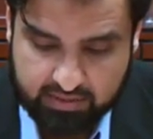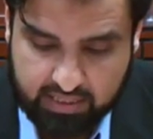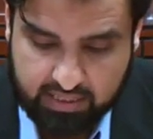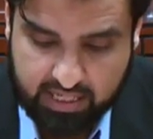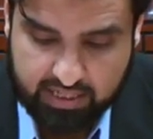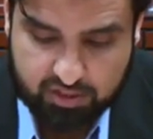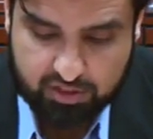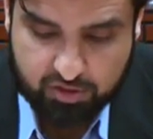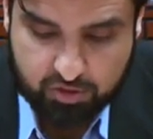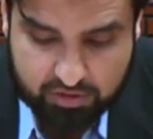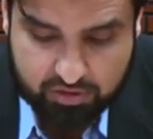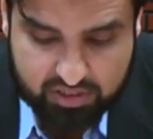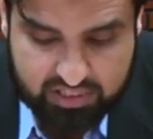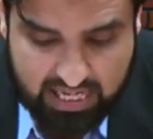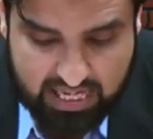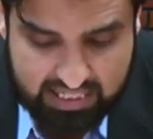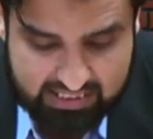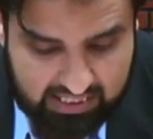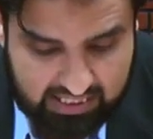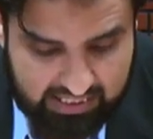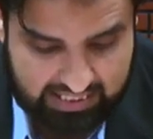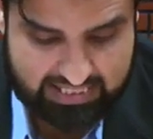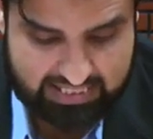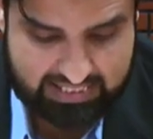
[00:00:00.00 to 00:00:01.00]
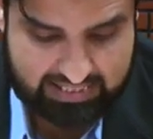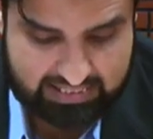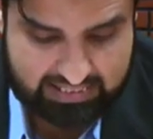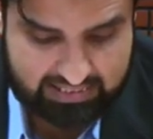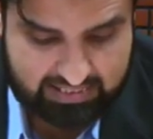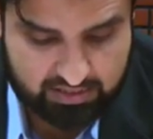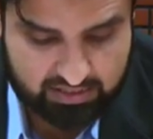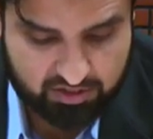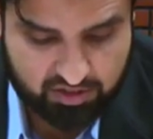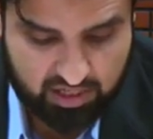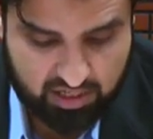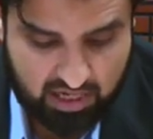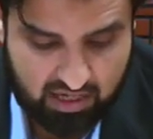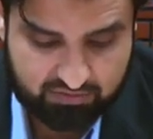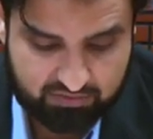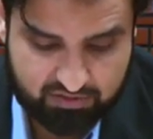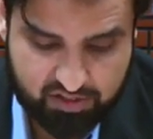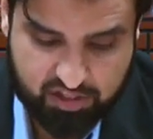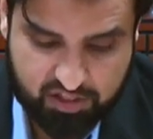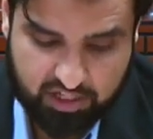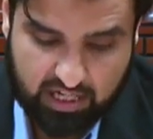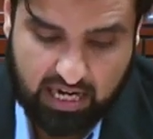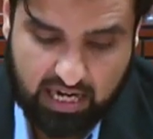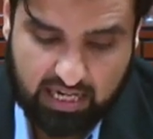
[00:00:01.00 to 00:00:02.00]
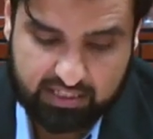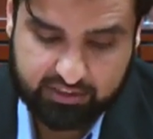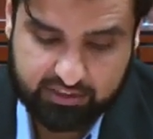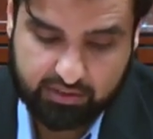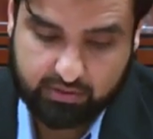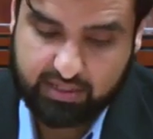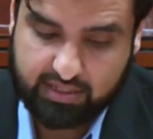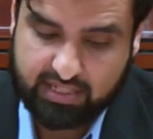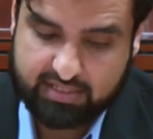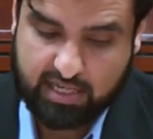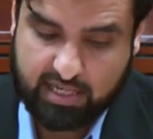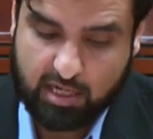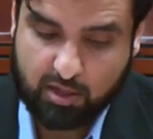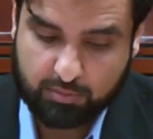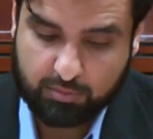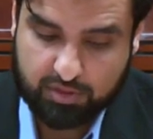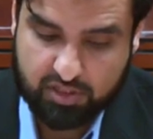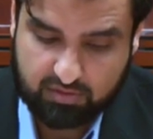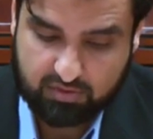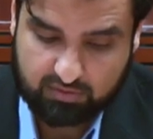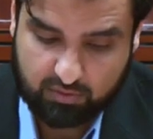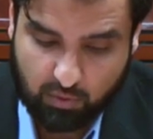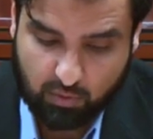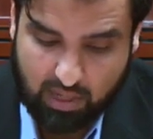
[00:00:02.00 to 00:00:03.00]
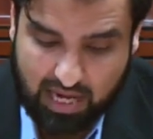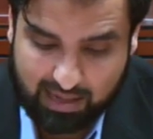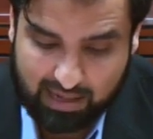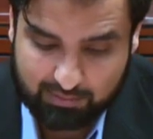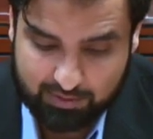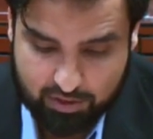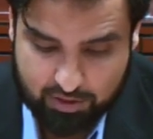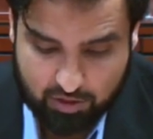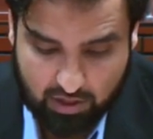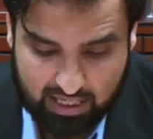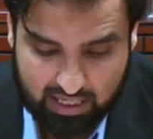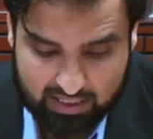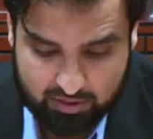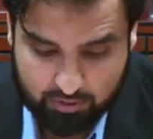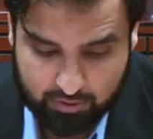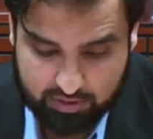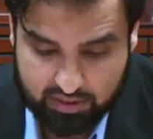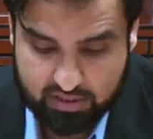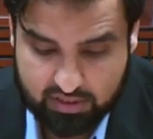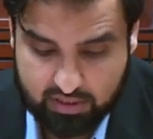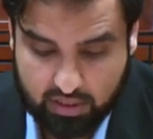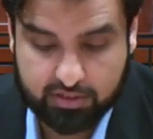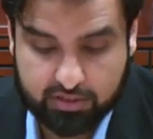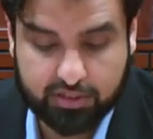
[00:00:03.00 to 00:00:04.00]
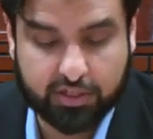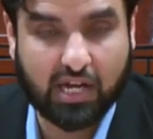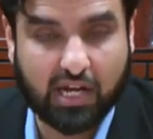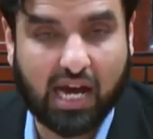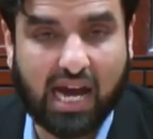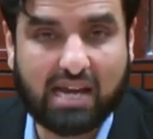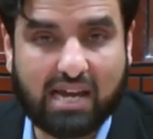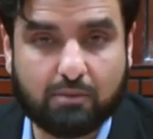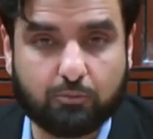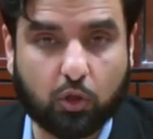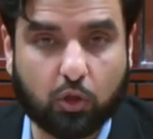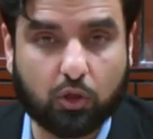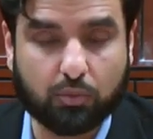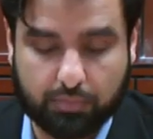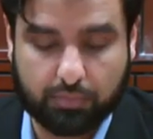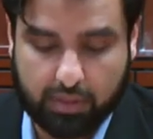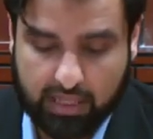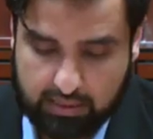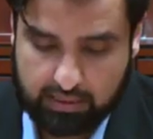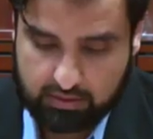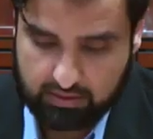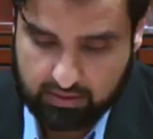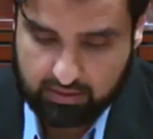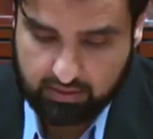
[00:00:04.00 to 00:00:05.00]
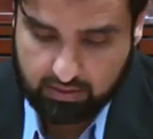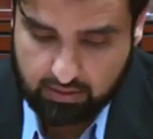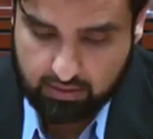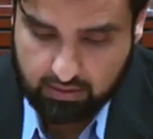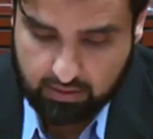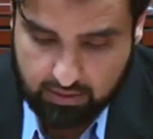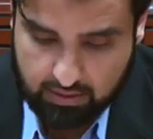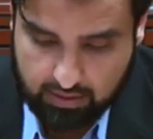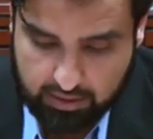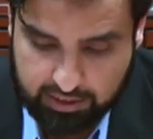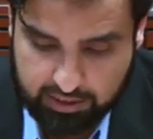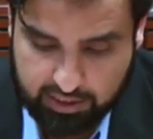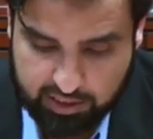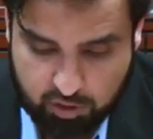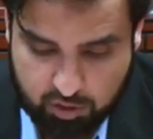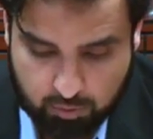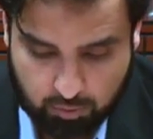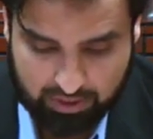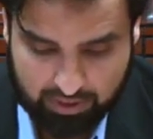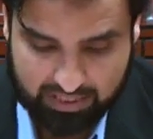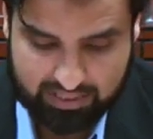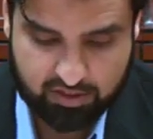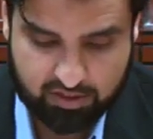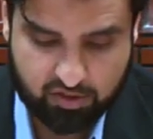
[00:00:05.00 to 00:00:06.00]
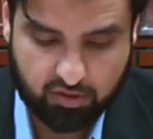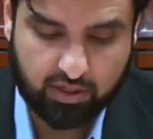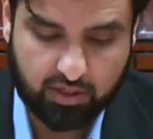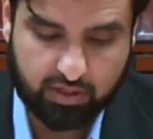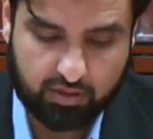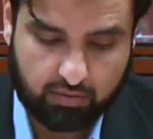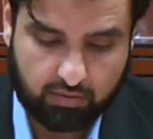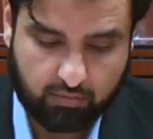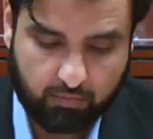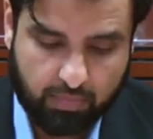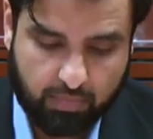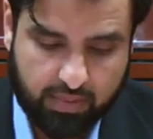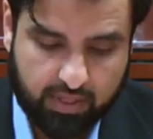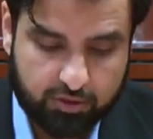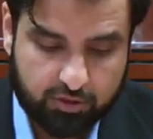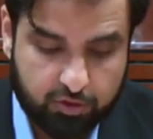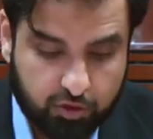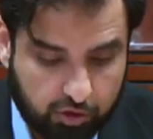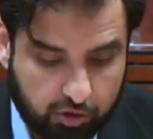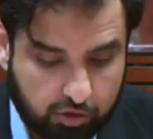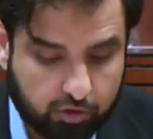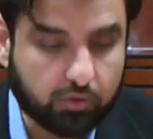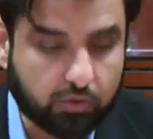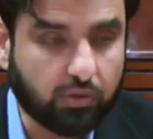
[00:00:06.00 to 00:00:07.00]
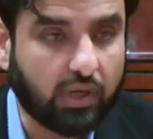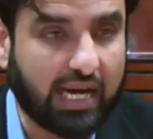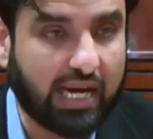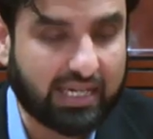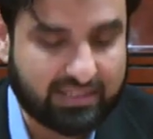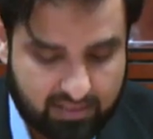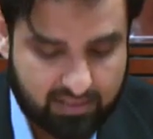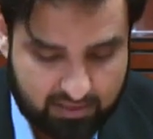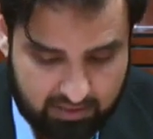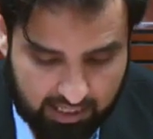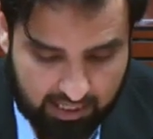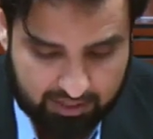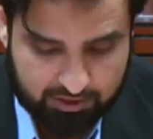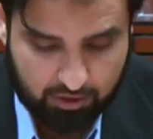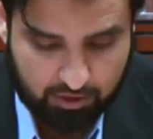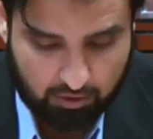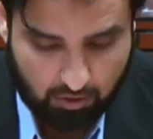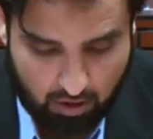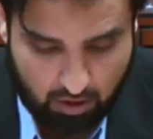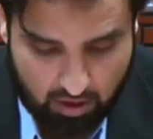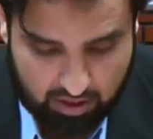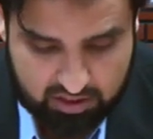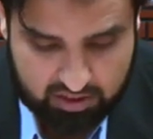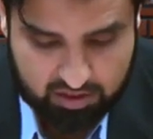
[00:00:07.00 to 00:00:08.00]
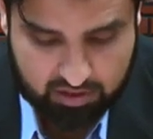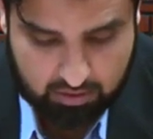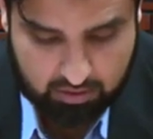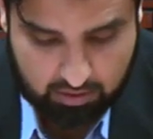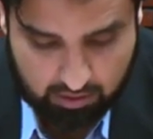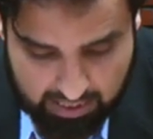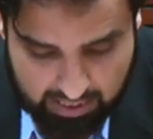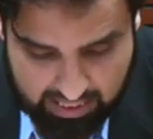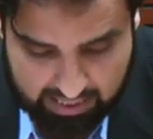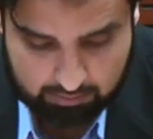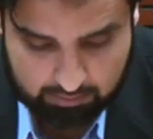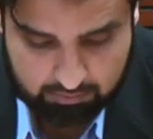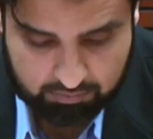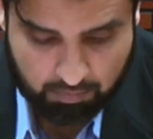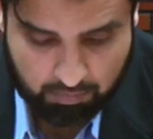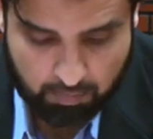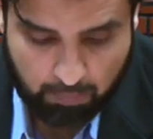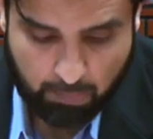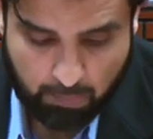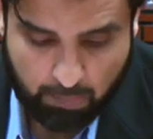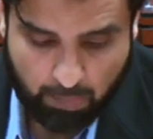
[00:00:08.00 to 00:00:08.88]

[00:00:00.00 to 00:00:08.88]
That is to say that ISIS is Salafi, Jihadi, or has elements of the Wahhabi doctrine is undeniable, but it explains little. True, ISIS ideologues claim